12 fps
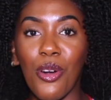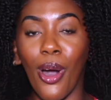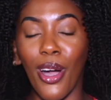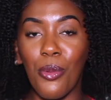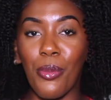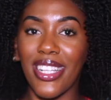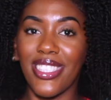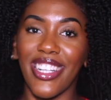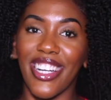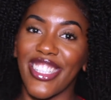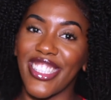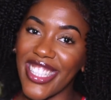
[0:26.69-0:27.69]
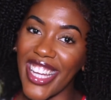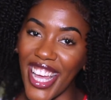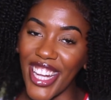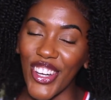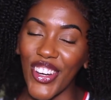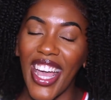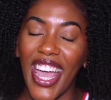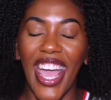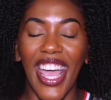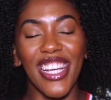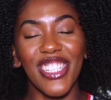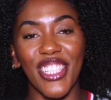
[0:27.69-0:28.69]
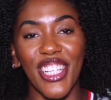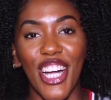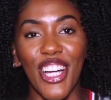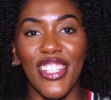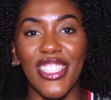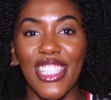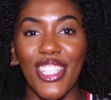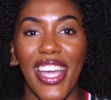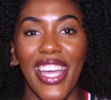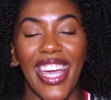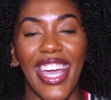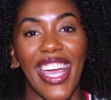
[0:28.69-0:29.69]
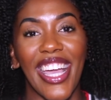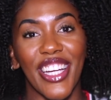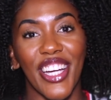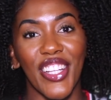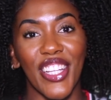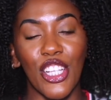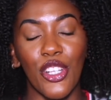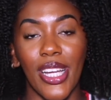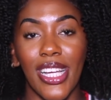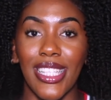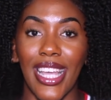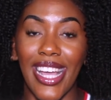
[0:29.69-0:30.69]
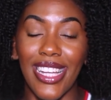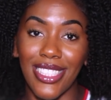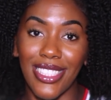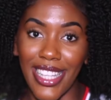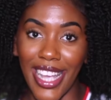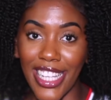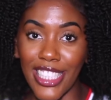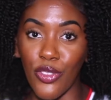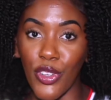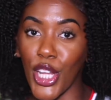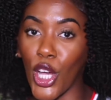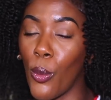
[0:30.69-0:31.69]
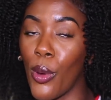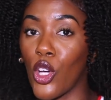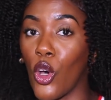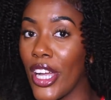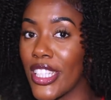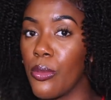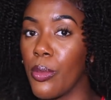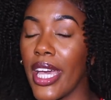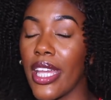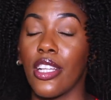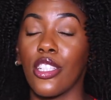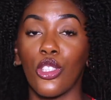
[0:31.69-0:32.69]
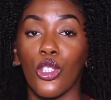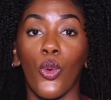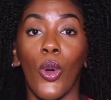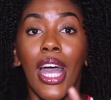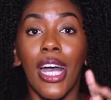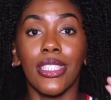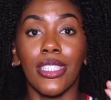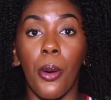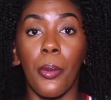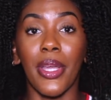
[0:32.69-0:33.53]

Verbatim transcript: welcome back to your girl's channel. It's your girl Crystal aka Curlie Crys and today's video we're going to be getting into some